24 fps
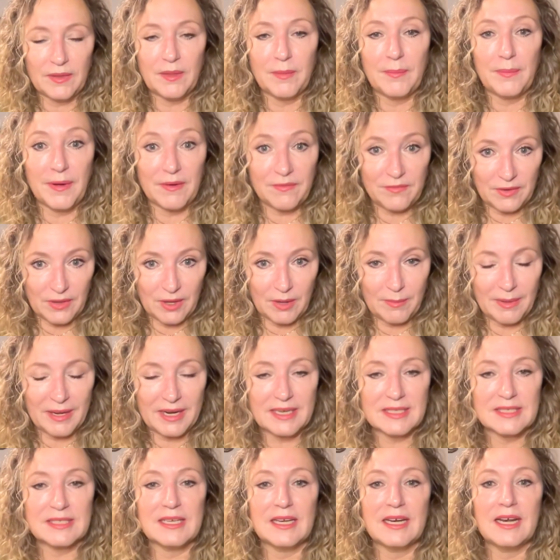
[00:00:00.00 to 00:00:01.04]
and the buffalo
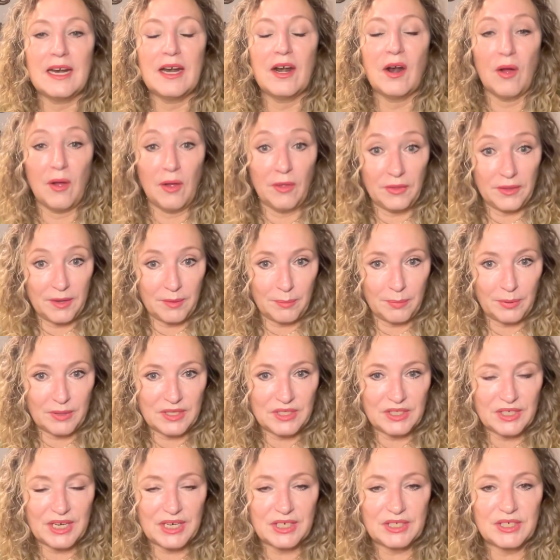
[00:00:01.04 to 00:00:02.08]
medicine and all the
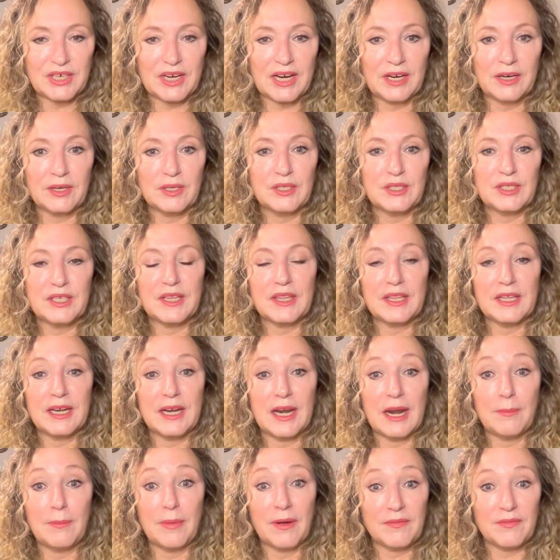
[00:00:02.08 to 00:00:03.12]
appreciation energy
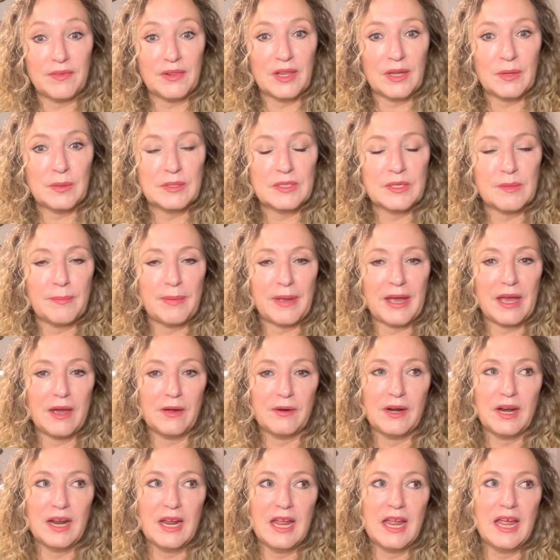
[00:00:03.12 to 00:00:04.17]
that buffalo is
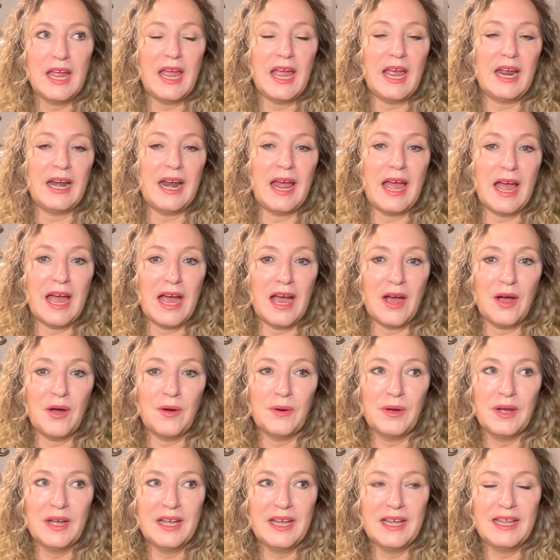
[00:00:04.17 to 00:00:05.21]
about, and
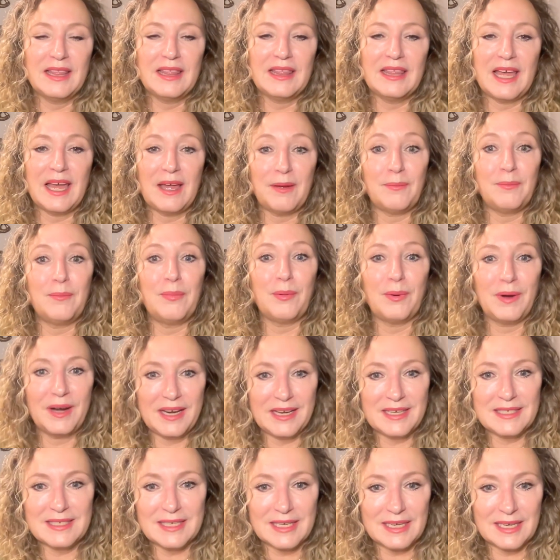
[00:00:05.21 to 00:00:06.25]
how that
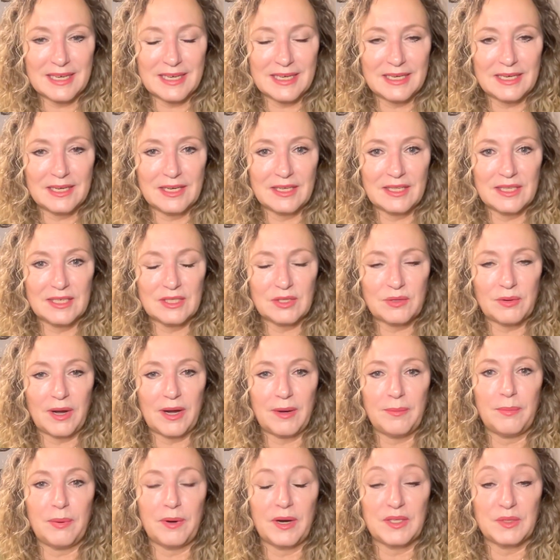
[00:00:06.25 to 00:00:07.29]
brings in this
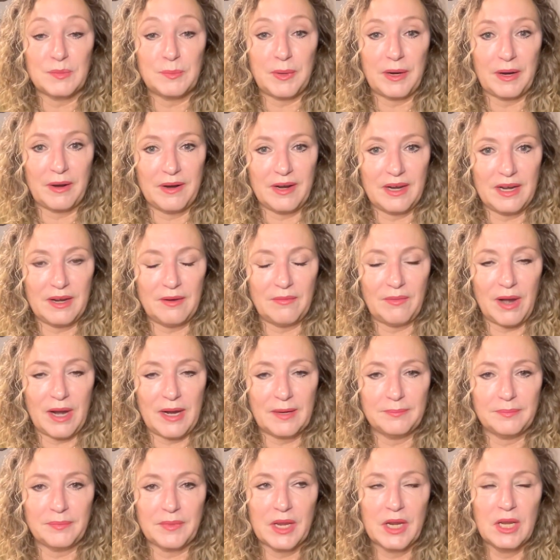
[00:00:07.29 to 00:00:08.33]
great prosperity,
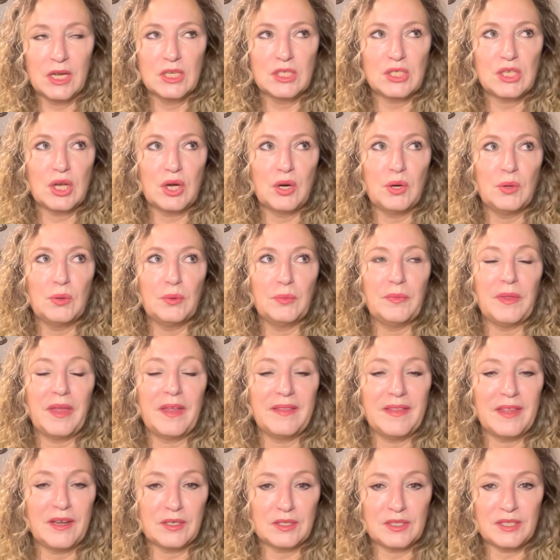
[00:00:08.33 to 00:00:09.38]
right? So,
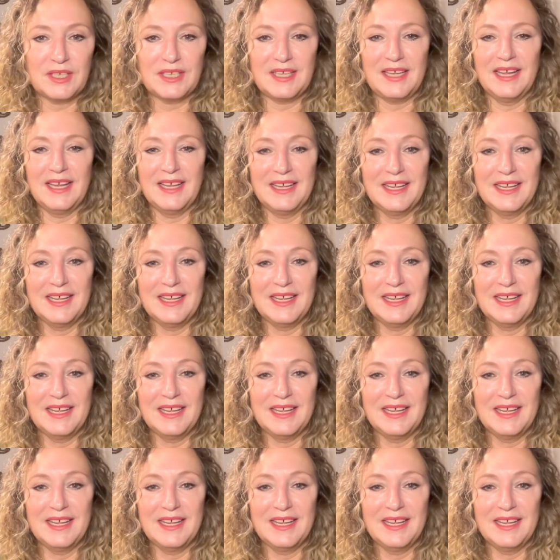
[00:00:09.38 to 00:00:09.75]
and there's this,